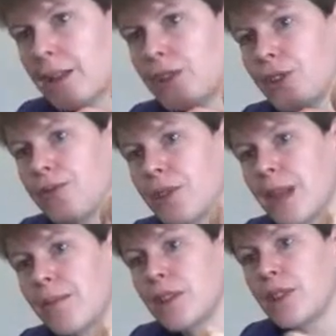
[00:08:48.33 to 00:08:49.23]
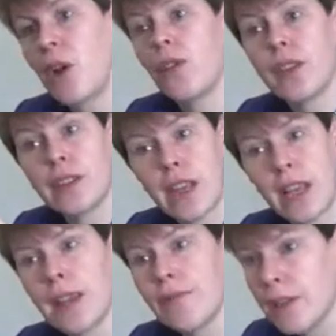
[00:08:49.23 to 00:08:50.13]
to receptors on the
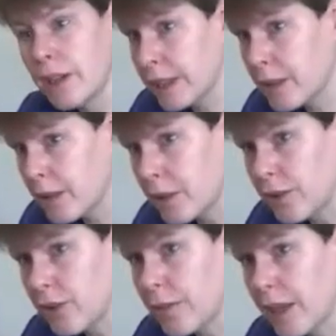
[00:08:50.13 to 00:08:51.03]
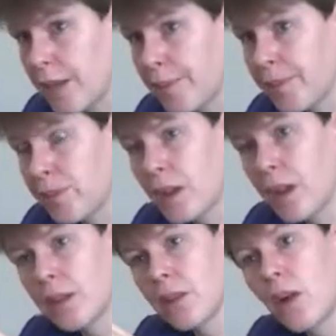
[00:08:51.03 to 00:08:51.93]
cell that released the glutamate,
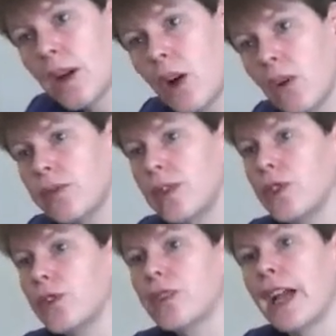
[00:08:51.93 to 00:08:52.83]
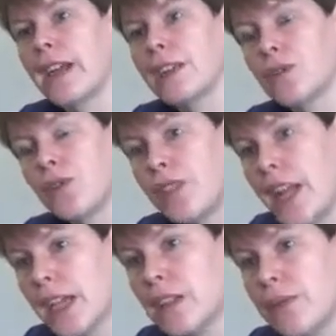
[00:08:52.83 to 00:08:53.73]
and quite often you'll get a sort of
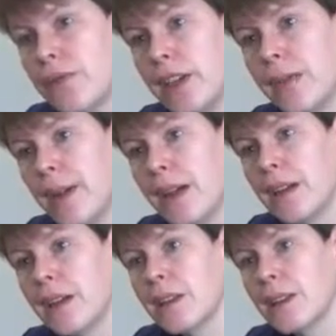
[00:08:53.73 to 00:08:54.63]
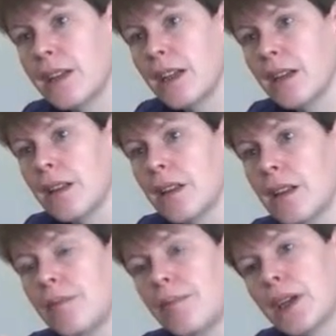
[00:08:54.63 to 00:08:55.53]
negative feedback cell,
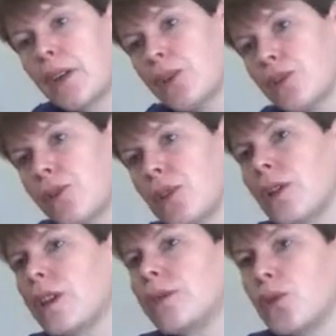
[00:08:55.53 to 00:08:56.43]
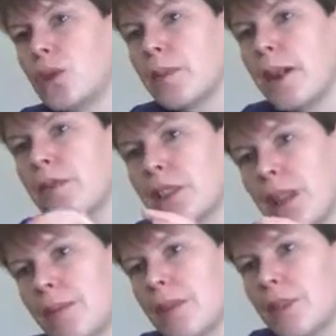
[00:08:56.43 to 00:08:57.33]
because although I've talked about
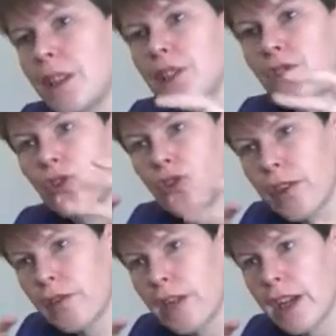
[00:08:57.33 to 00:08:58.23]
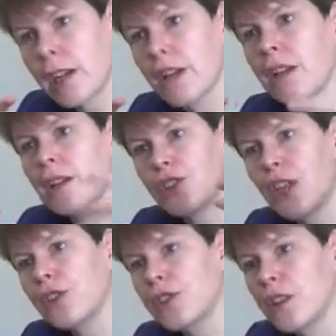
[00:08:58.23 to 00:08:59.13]
receptors as triggering
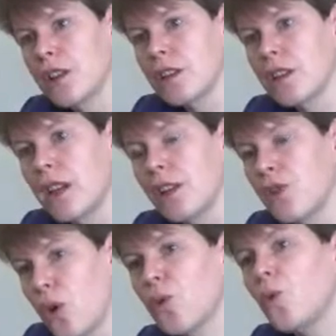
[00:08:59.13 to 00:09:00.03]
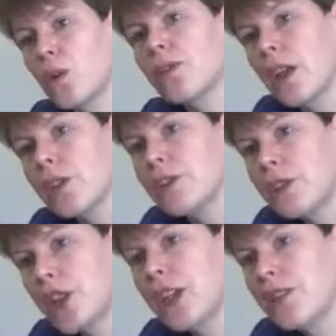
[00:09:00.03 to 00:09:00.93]
changes in the cell, not all of those
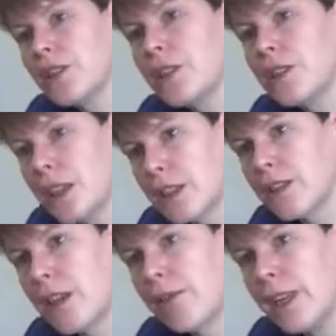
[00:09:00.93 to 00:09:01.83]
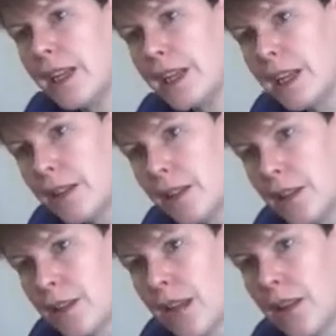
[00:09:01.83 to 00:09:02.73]
changes necessarily lead to the
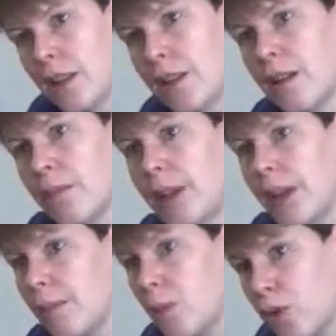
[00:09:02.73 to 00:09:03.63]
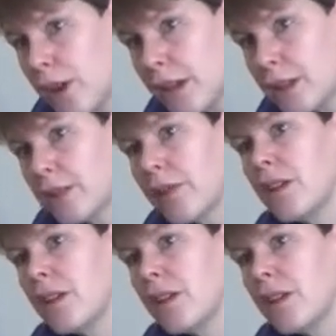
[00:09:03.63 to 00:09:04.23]
cell being more active.